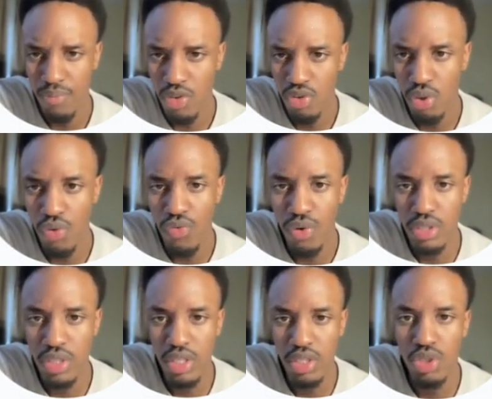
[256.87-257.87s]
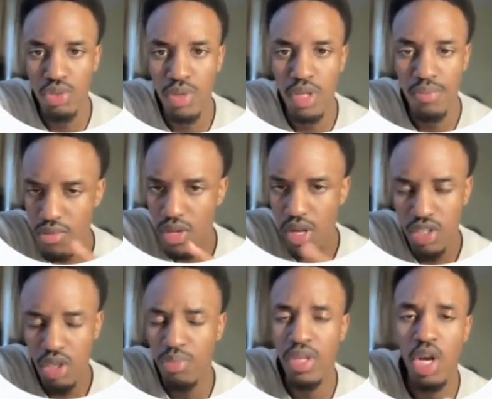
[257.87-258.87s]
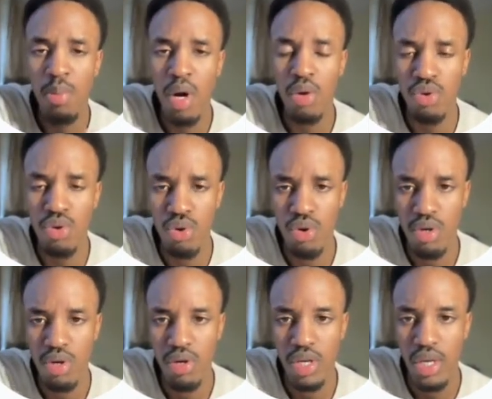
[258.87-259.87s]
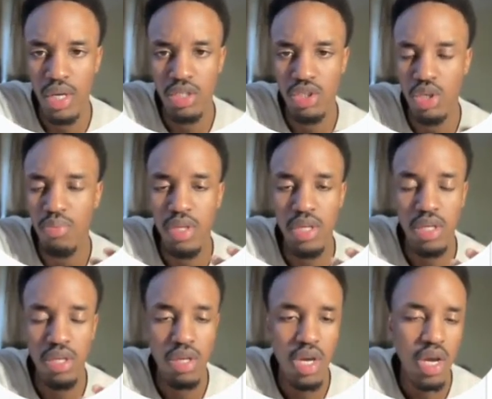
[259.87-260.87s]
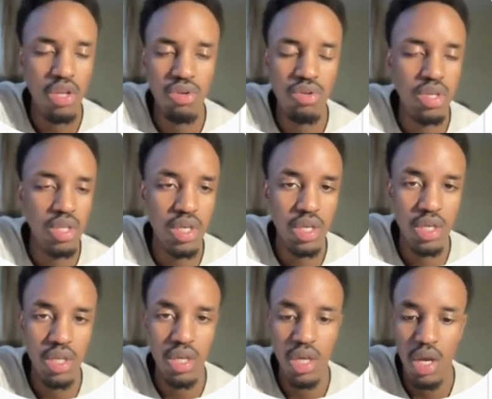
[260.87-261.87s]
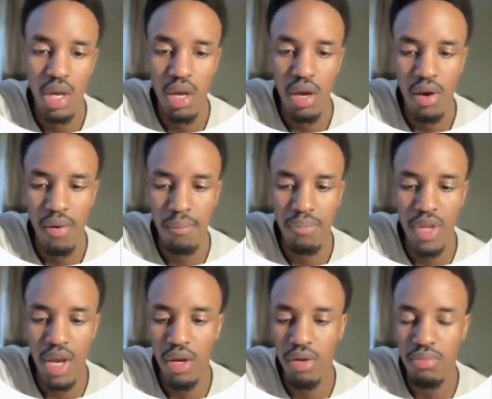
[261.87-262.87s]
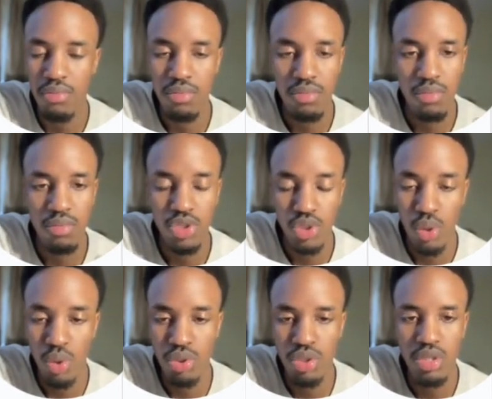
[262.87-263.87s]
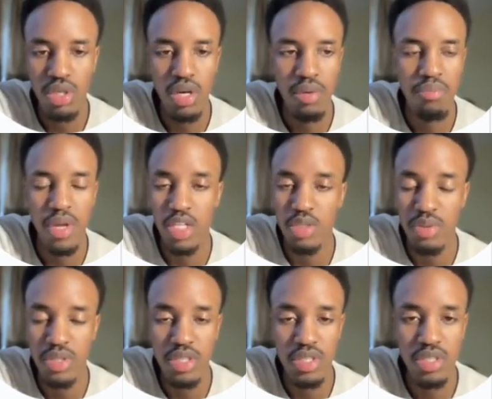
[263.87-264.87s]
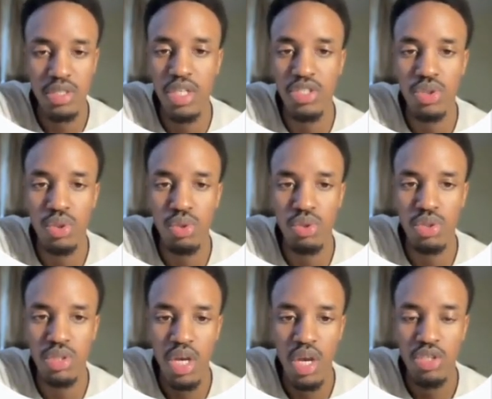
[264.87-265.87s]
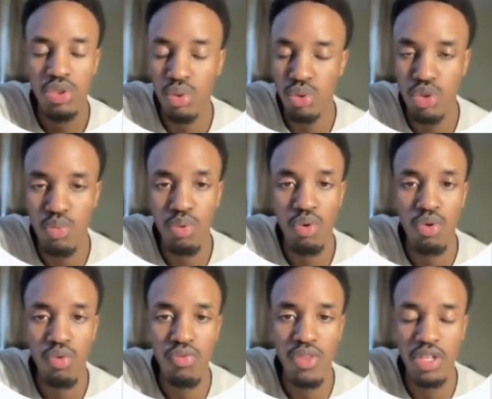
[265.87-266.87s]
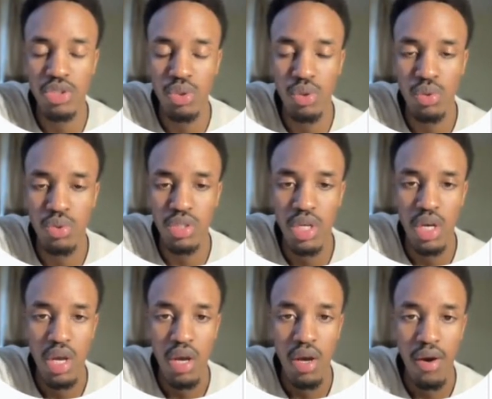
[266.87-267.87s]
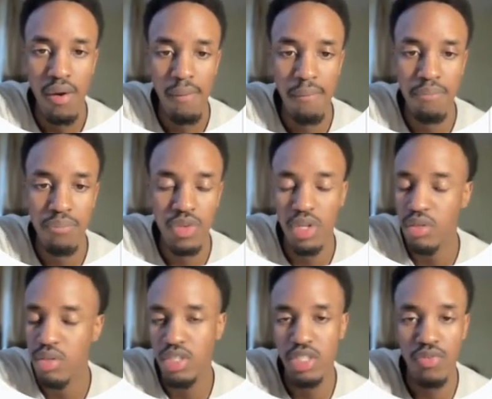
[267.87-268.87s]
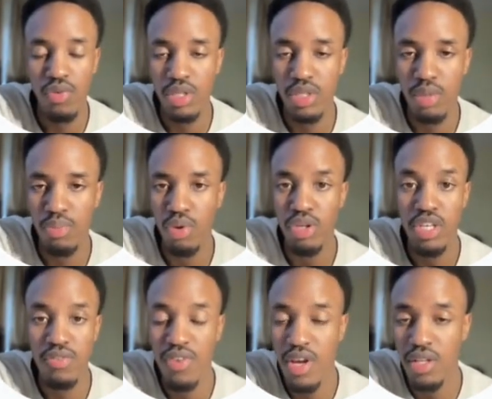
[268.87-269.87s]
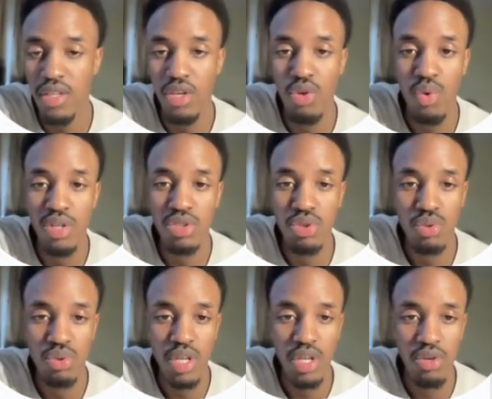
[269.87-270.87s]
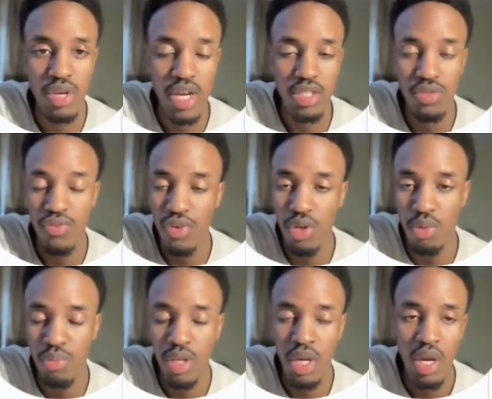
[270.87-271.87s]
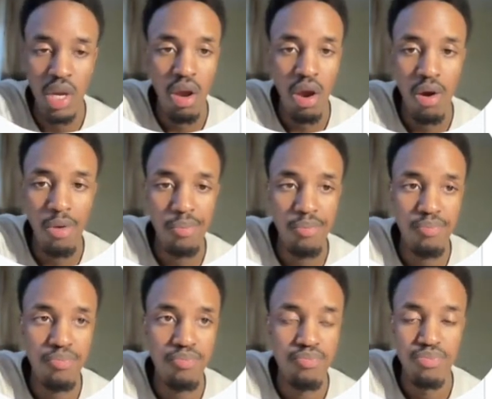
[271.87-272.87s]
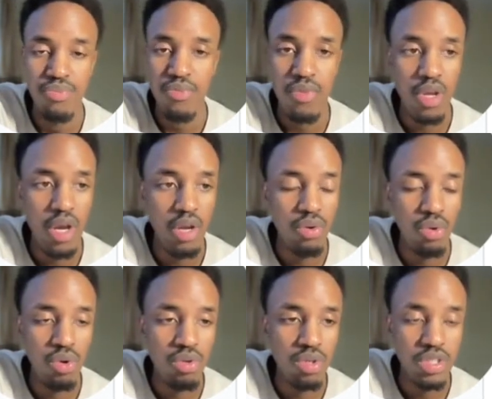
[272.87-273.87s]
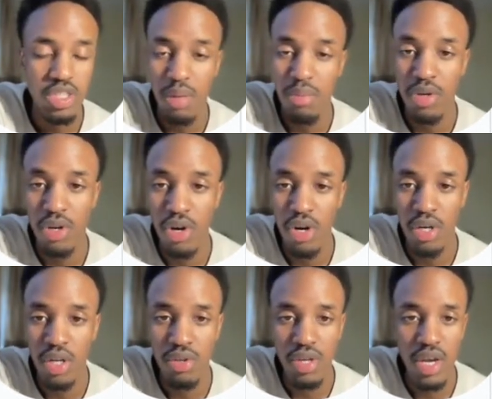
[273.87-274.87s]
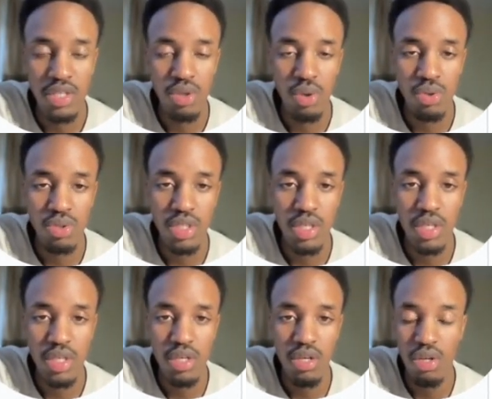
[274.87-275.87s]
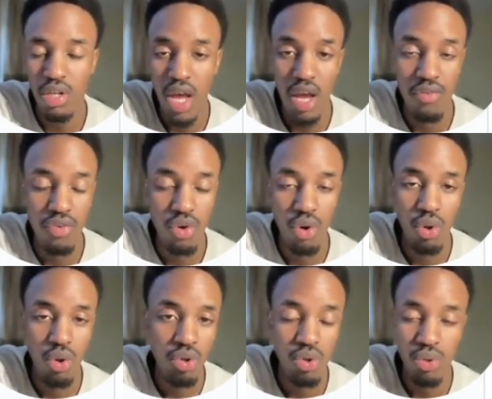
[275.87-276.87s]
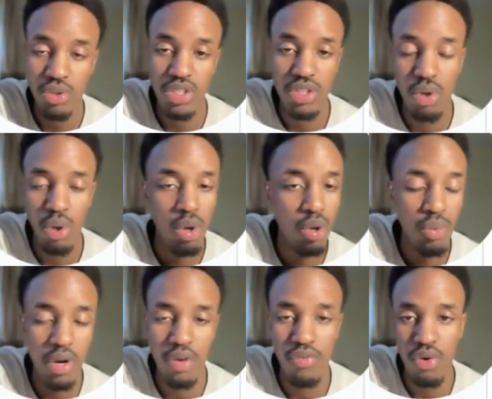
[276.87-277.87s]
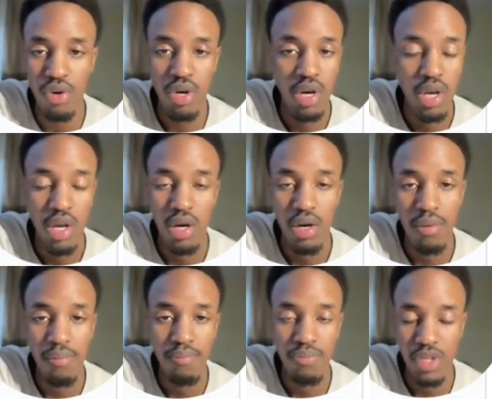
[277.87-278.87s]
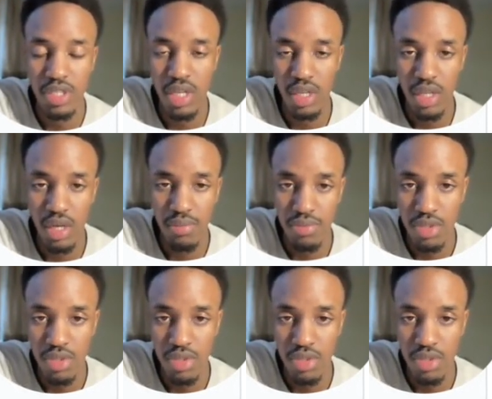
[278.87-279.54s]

So the first thing should be something about you. Okay, something you did that shows expertise, that shows social proof, that shows let's say, for example, an event that you went to that you guys filmed, um I don't know, a seminar that you guys hosted, a live call, coaching call, whatever, things like that.